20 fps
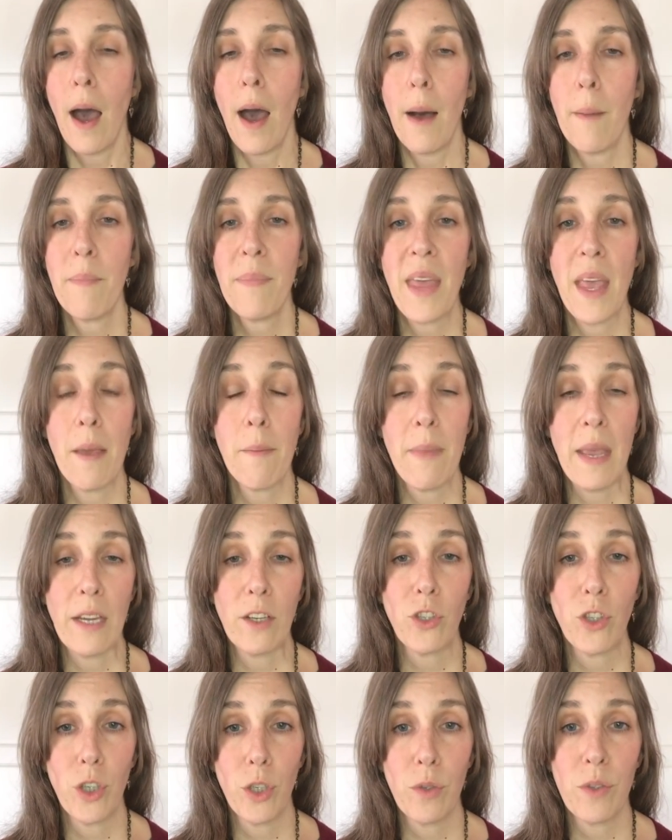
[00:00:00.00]
they may
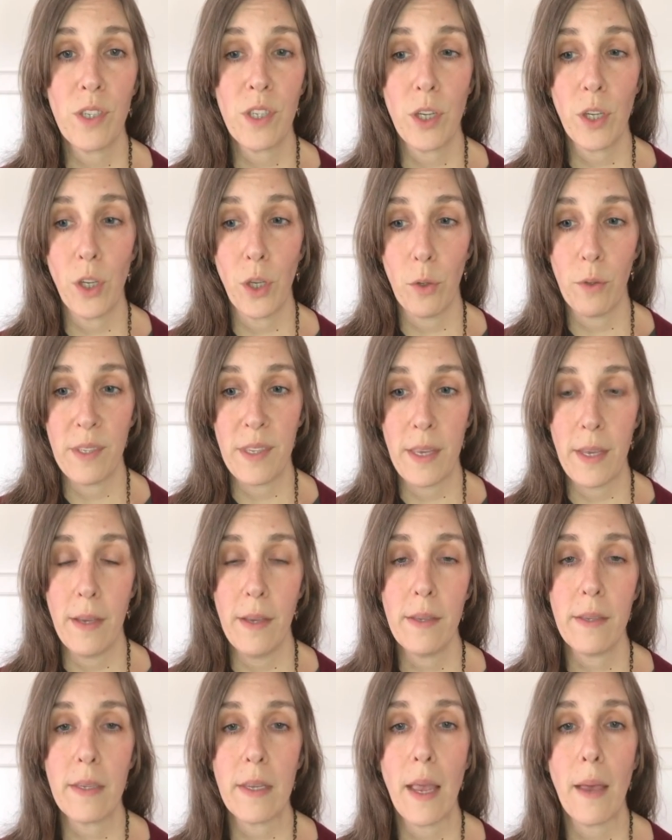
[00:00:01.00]
choose to use
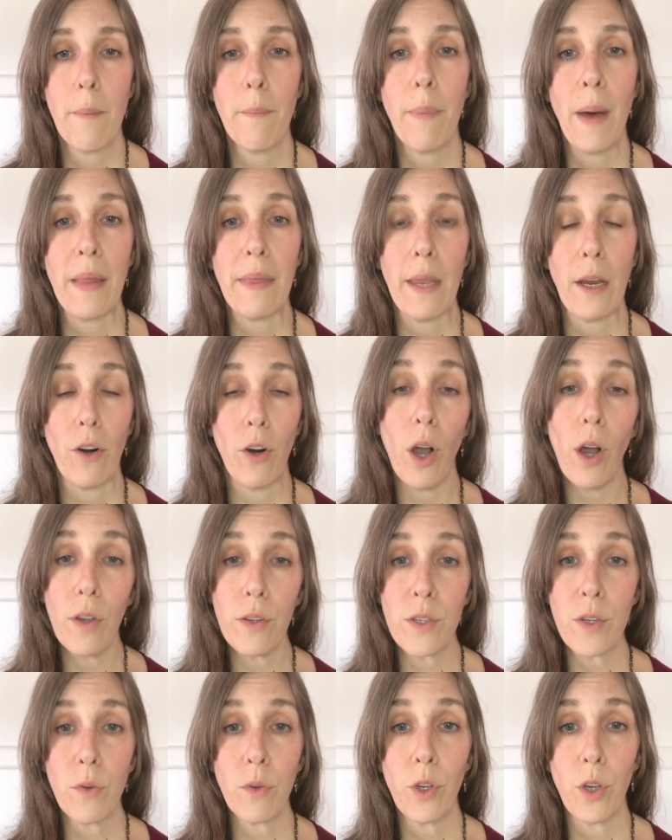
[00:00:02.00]
these, but they are
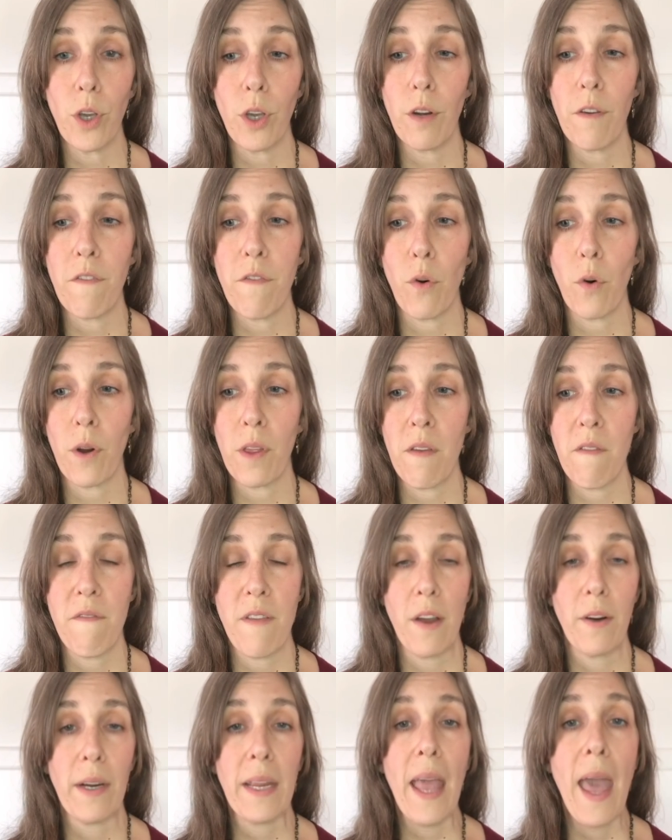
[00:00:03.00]
also good for the
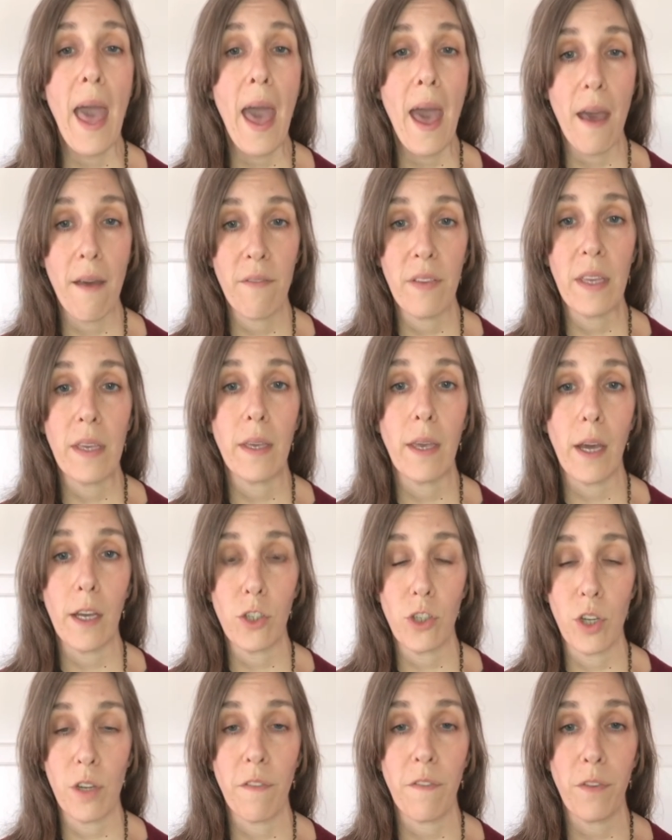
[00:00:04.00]
very heavy,
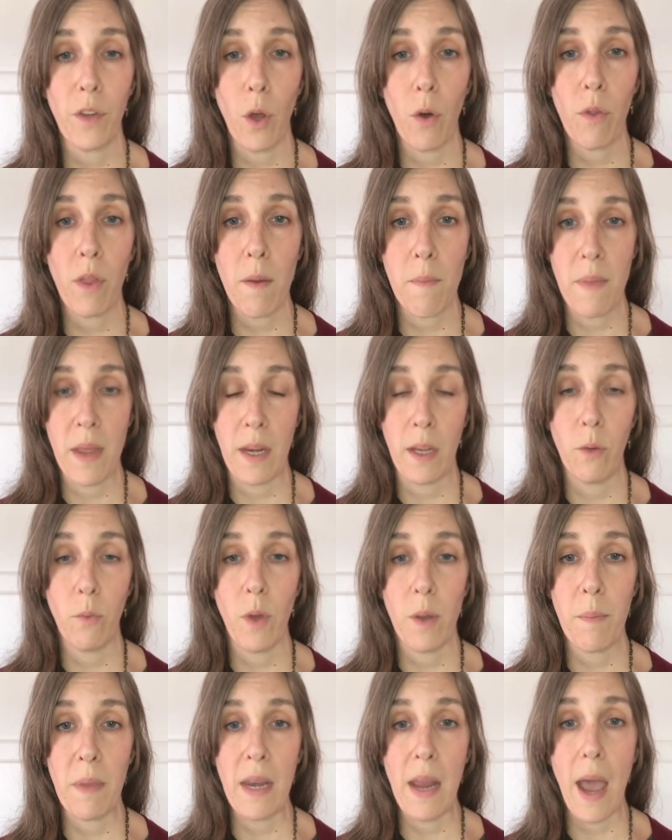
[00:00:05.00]
gushy flow that many
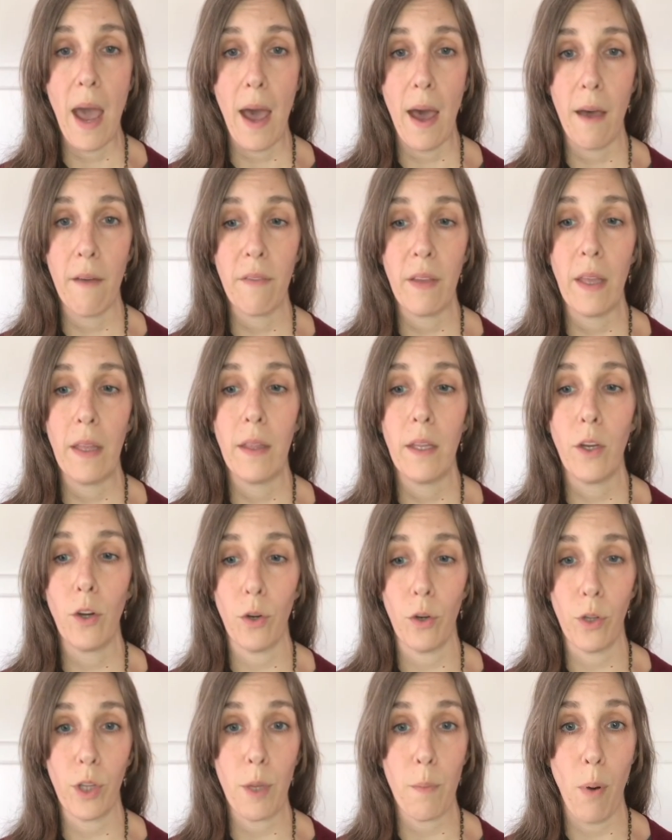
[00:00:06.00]
women have in the
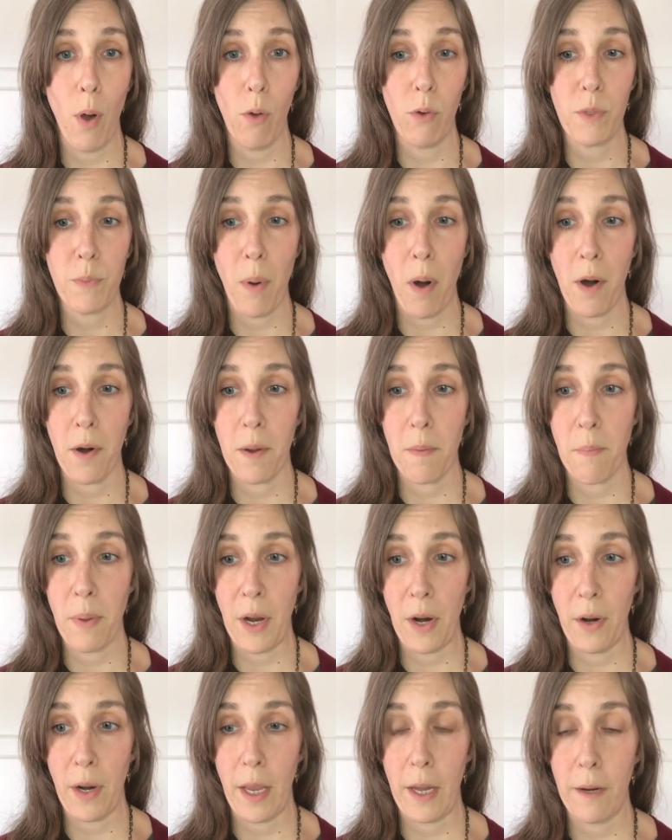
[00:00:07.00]
early postpartum
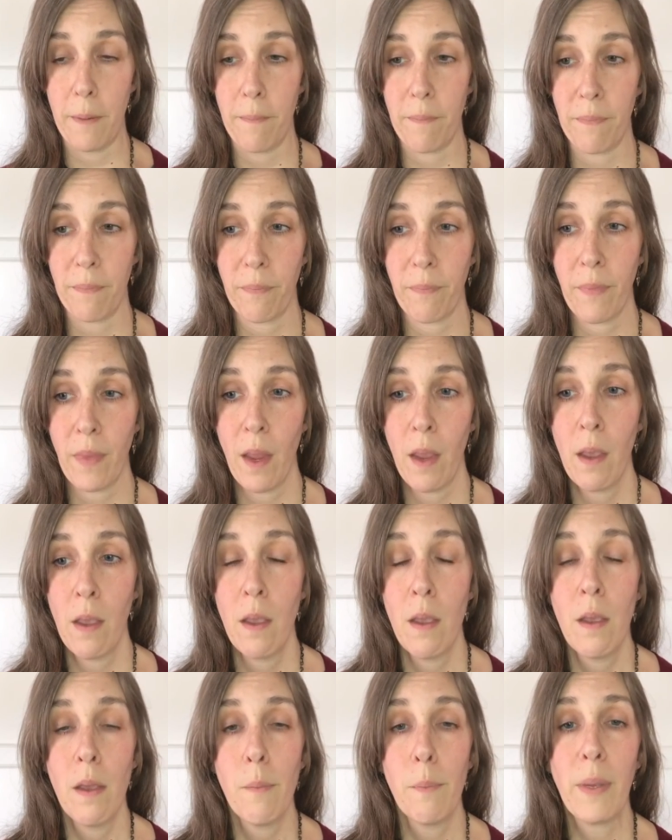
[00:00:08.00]
period.
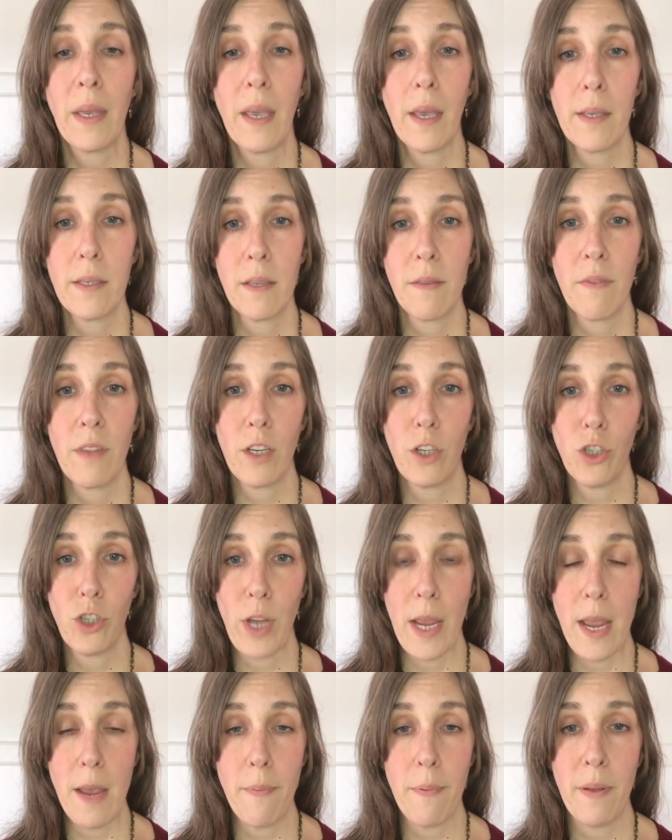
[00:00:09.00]
Because of the
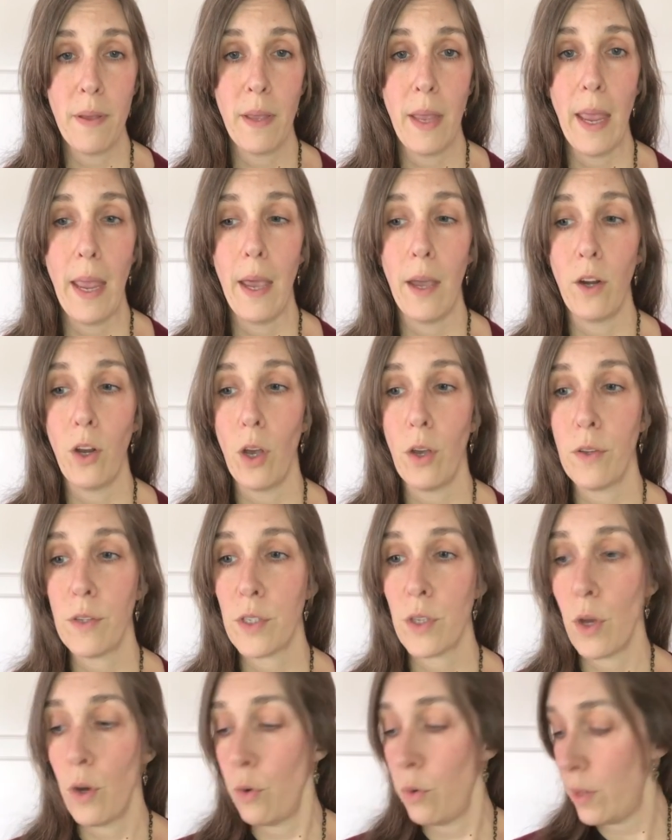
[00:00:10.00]
shape and
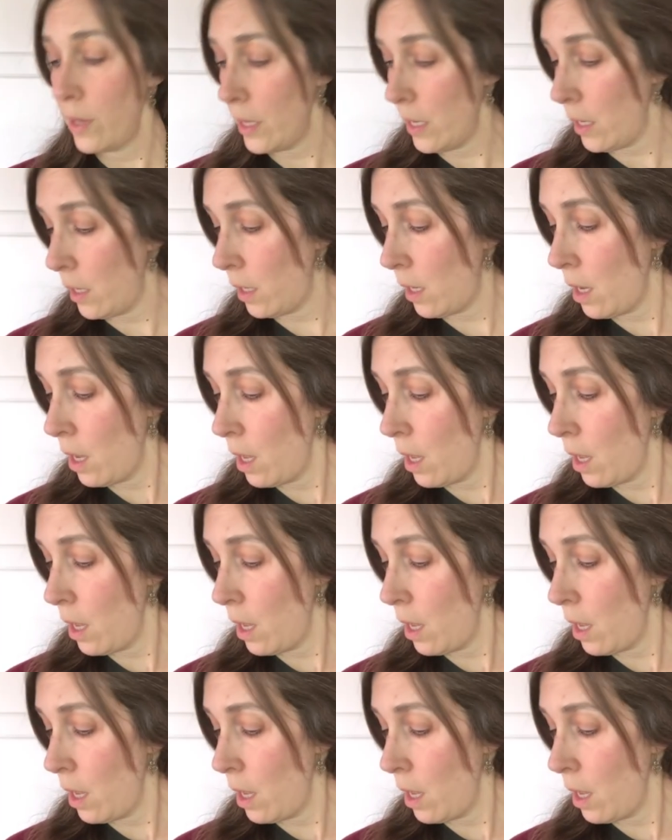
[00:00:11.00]
also the